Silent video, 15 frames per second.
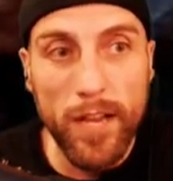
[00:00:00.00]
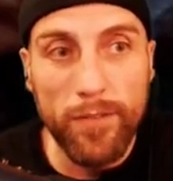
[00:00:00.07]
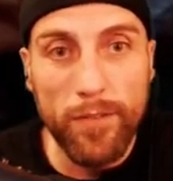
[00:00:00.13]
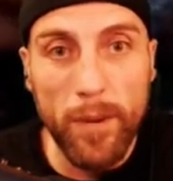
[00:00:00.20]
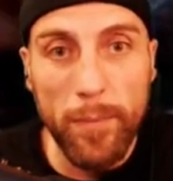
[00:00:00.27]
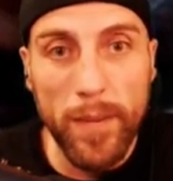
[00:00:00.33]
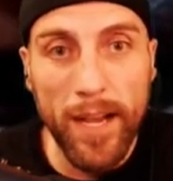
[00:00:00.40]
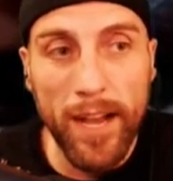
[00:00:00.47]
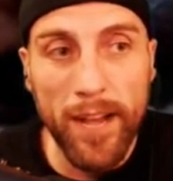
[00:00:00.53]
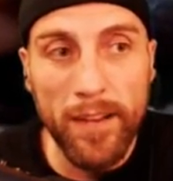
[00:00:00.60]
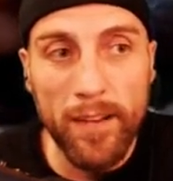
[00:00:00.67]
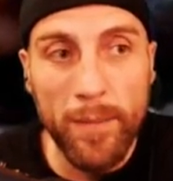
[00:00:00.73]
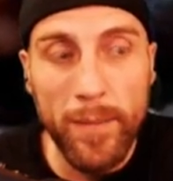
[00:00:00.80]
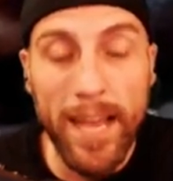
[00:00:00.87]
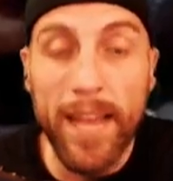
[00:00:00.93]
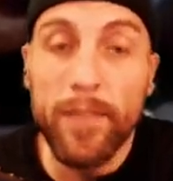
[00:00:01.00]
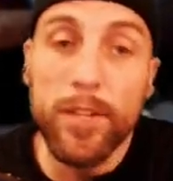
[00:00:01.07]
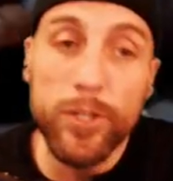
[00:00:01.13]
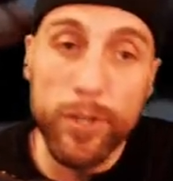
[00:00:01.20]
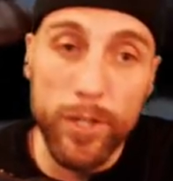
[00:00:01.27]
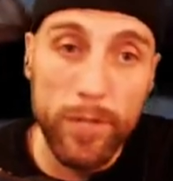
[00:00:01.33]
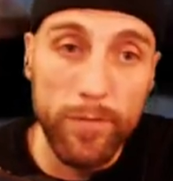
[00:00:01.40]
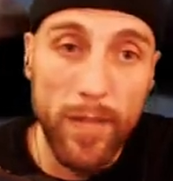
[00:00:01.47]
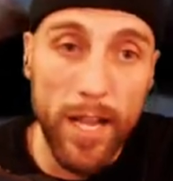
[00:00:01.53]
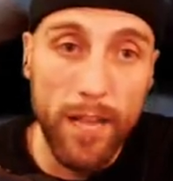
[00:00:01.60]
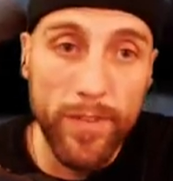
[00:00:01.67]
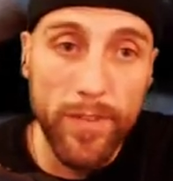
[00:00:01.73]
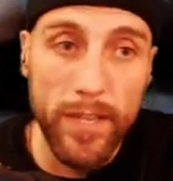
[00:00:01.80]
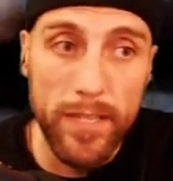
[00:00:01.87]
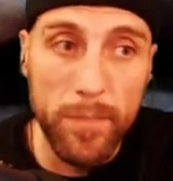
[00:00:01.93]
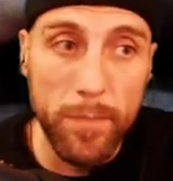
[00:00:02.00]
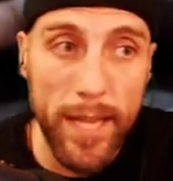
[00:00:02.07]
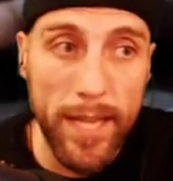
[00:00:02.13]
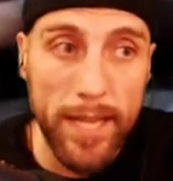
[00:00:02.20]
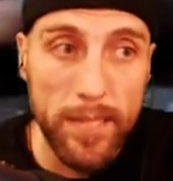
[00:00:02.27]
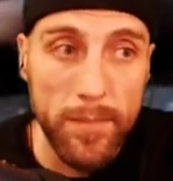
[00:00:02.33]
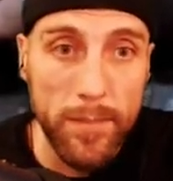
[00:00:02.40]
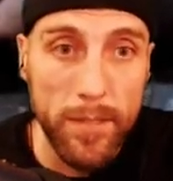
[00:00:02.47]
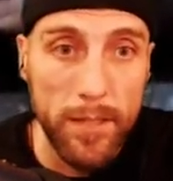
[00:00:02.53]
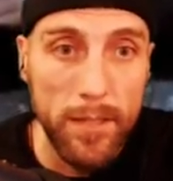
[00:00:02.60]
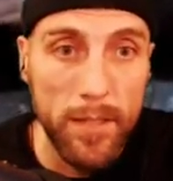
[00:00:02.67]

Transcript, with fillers: right behind him, and the tree of life is plasma